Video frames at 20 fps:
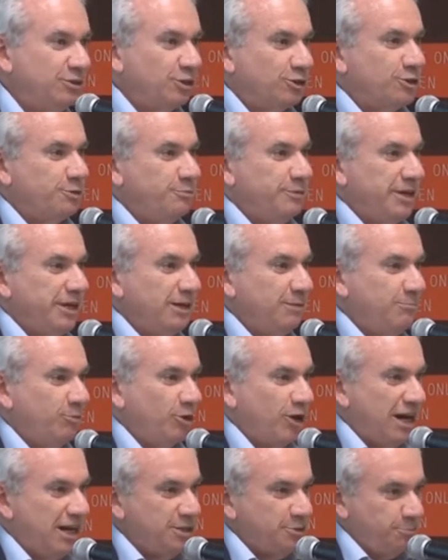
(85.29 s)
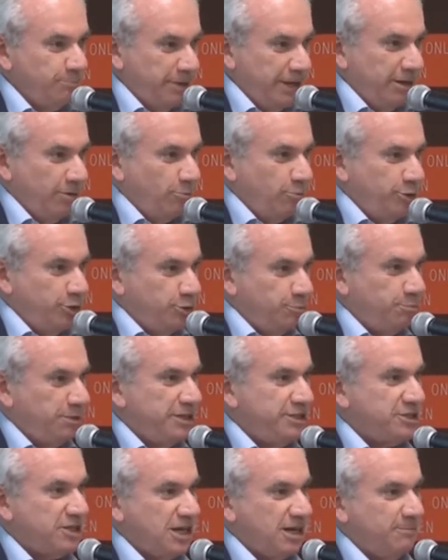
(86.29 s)
Dr. Miguel Morales, would you
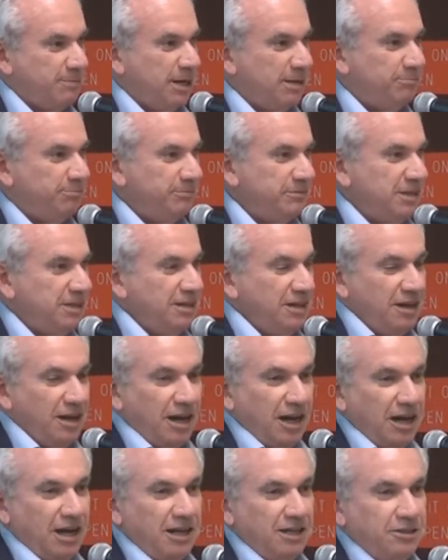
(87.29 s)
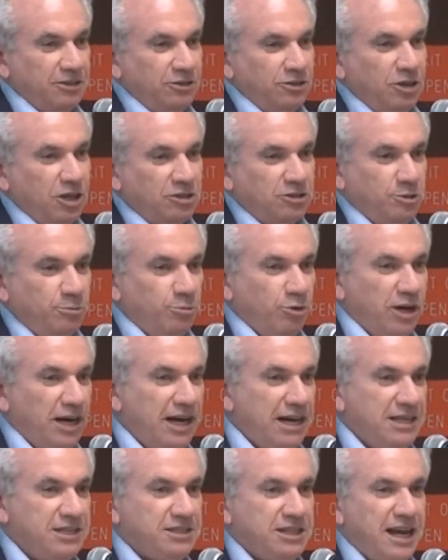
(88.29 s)
please come up? Dr.
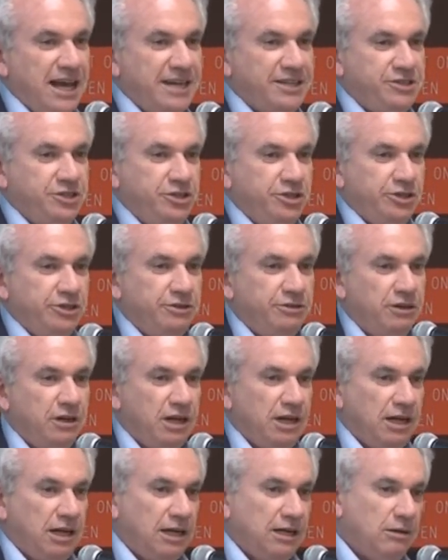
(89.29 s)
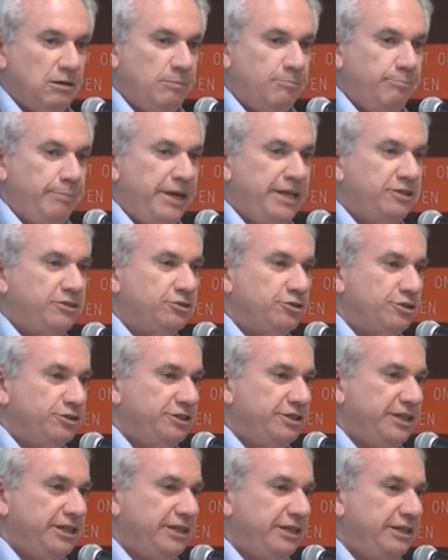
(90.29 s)
Morales last year
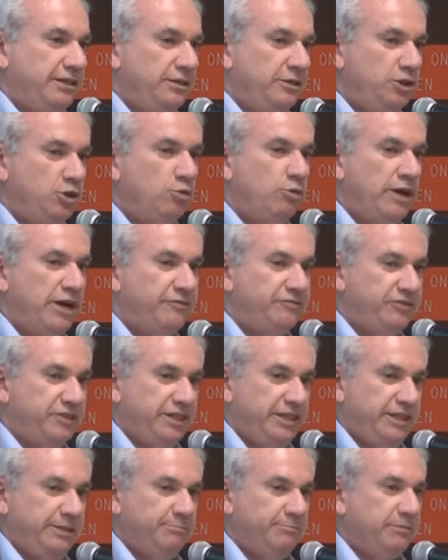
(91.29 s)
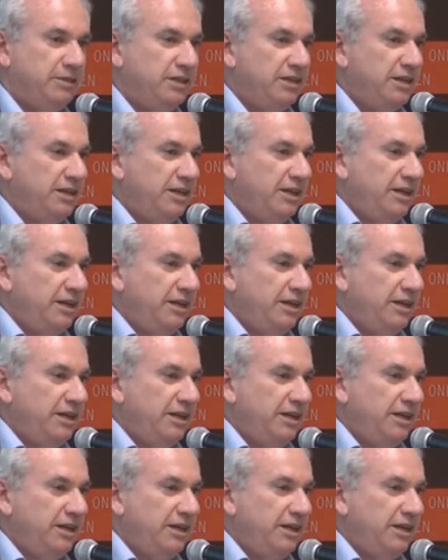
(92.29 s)
mentored the UF team,